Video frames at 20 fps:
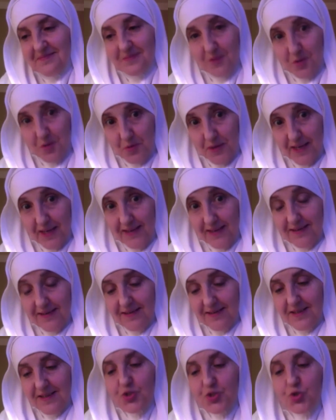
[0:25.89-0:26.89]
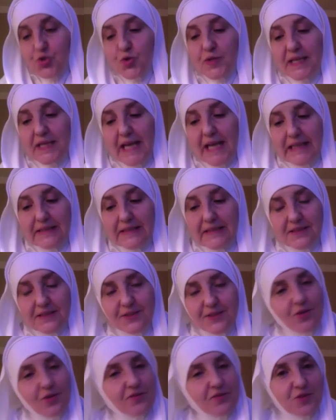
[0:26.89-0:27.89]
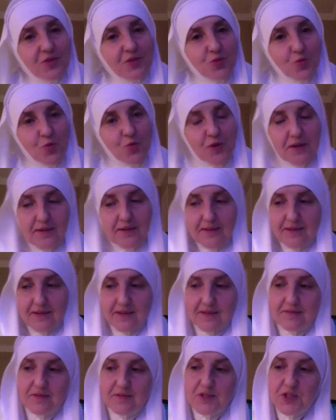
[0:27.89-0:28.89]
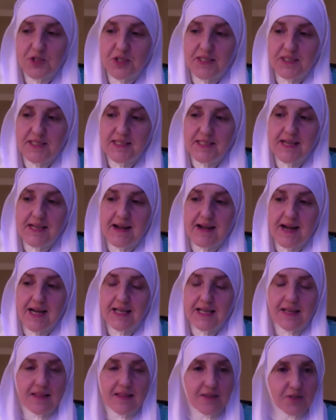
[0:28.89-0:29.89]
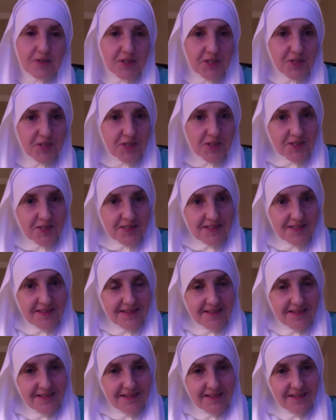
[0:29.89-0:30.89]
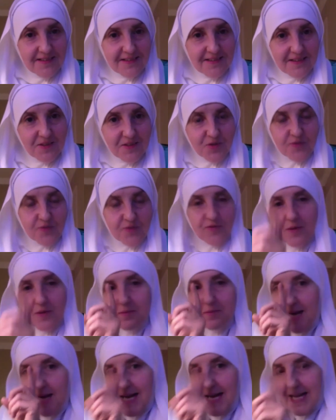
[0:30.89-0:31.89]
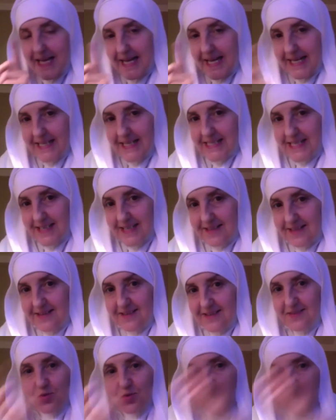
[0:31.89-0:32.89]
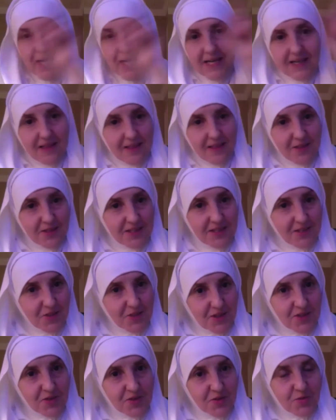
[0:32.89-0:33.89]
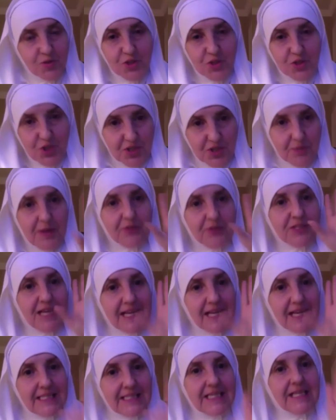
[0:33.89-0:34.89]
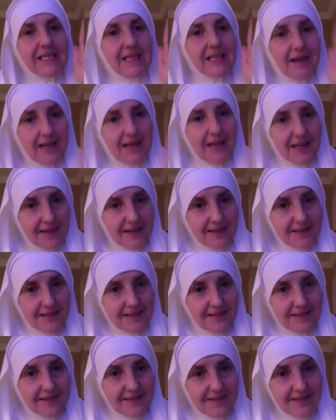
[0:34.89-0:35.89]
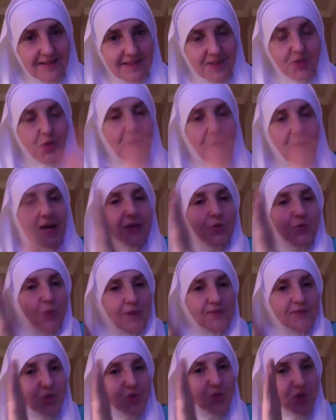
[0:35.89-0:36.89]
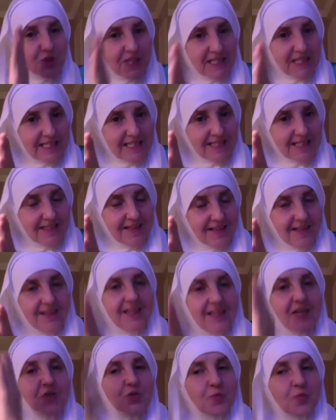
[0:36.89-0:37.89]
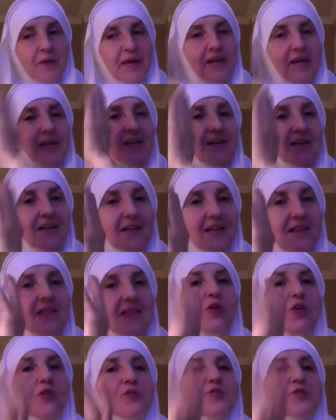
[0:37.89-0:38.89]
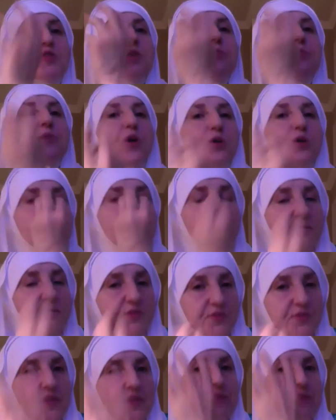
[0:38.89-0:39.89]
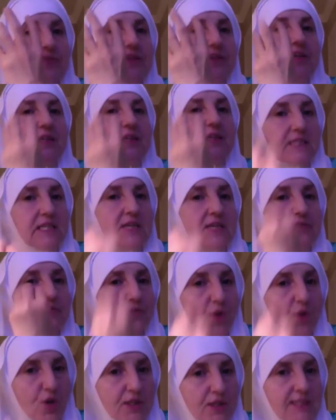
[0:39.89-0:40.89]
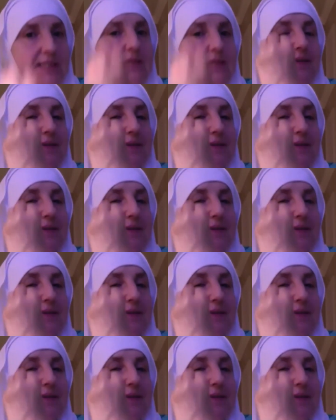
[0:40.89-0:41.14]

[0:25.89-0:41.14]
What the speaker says: okay, to the end of the surah, which is ayah 36. So from ayah 18 to ayah 36, which is about 18 ayat. So we had 1 to 6 explaining the concept of tatfif, defraud.